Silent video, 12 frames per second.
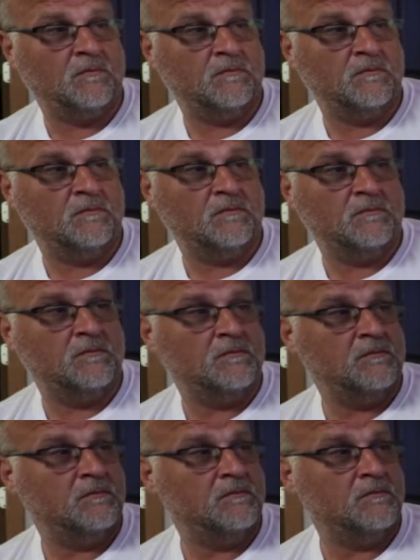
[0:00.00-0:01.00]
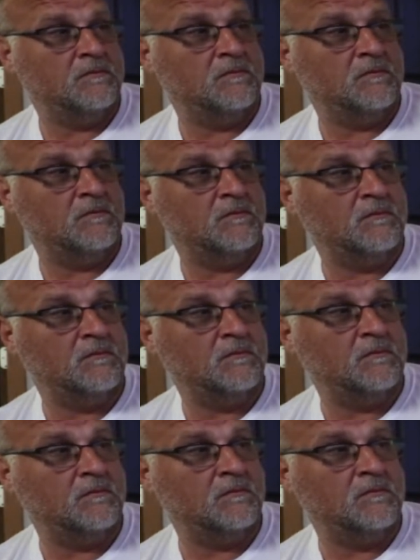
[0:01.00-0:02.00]

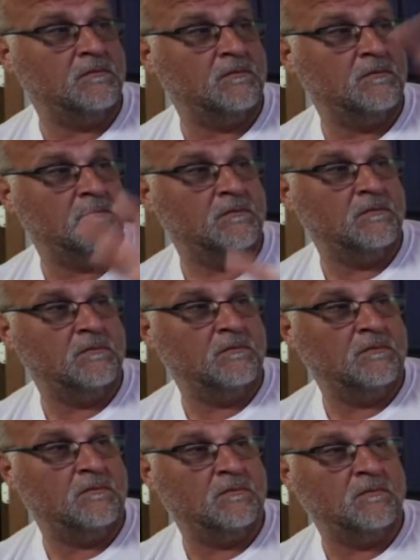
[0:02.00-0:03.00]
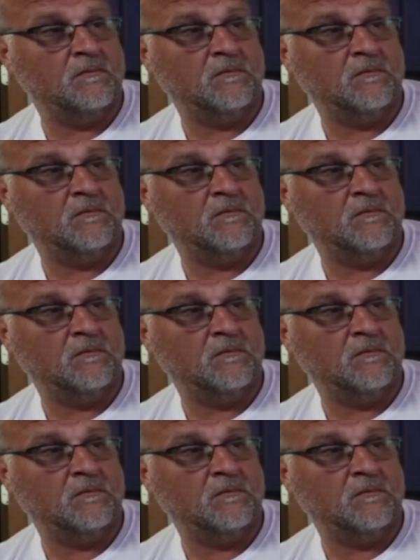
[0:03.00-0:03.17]
No words are spoken by the person on screen.